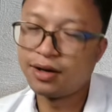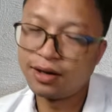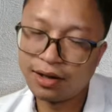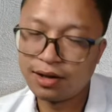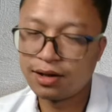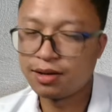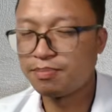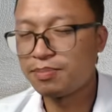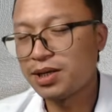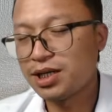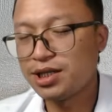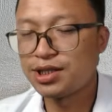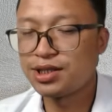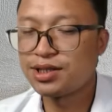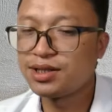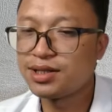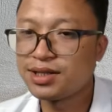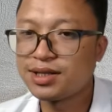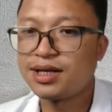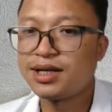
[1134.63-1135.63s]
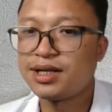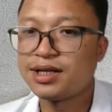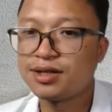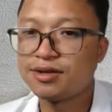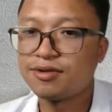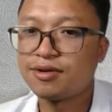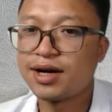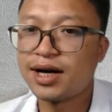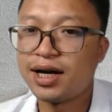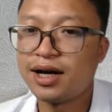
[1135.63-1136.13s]
patience thing,
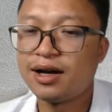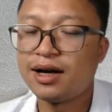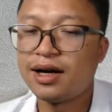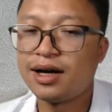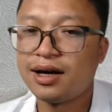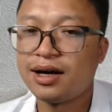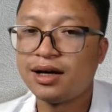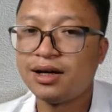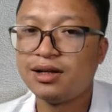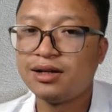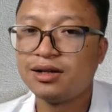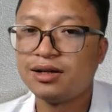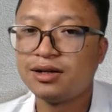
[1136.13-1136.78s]
right? And